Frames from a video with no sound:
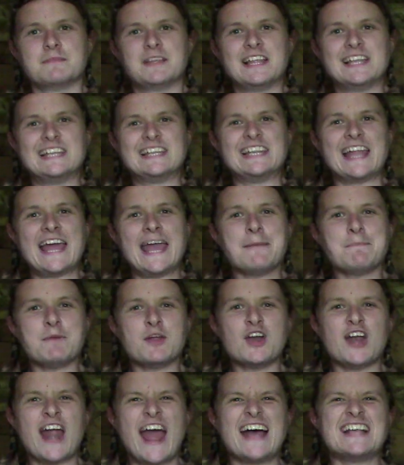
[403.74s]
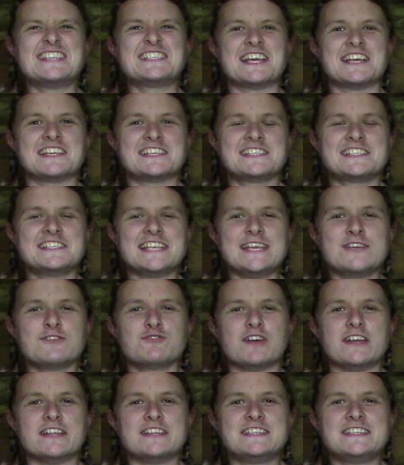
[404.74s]
Labour has a
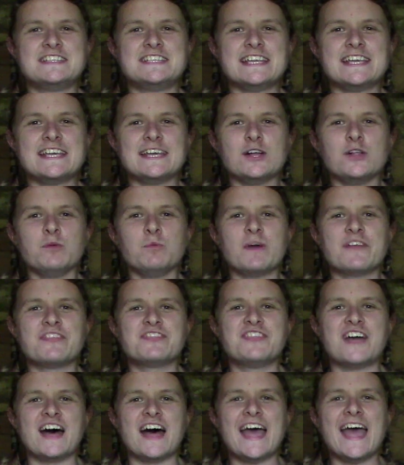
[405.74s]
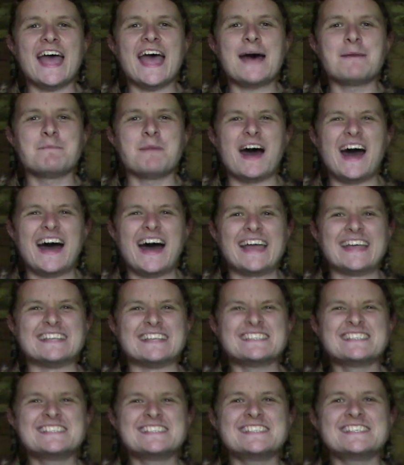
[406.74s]
secret deal with the
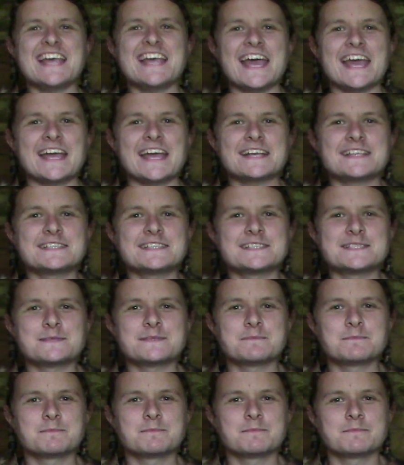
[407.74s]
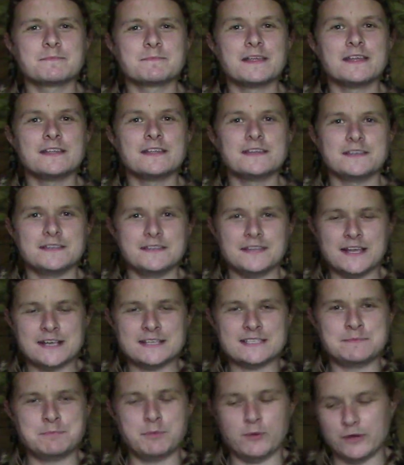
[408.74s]
MI6.
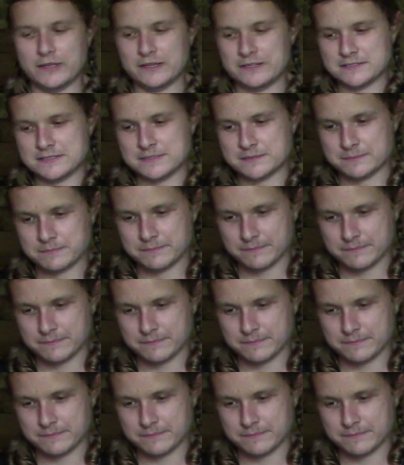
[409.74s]
Next point.